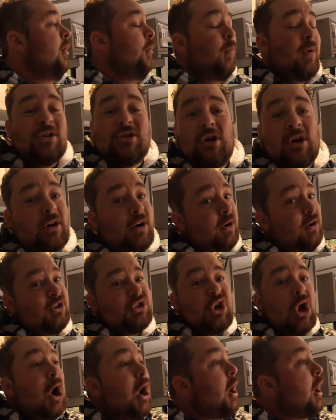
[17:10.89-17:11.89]
We took her
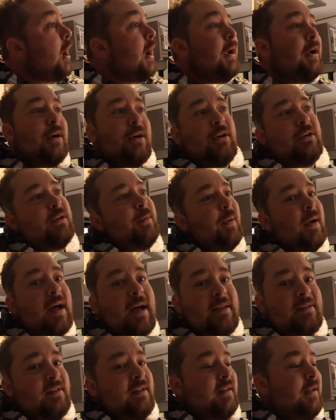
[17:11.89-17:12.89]
entire
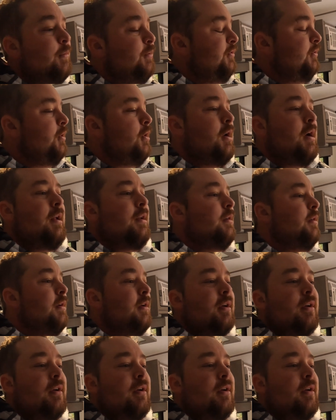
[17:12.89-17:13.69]
deposit. It was gone.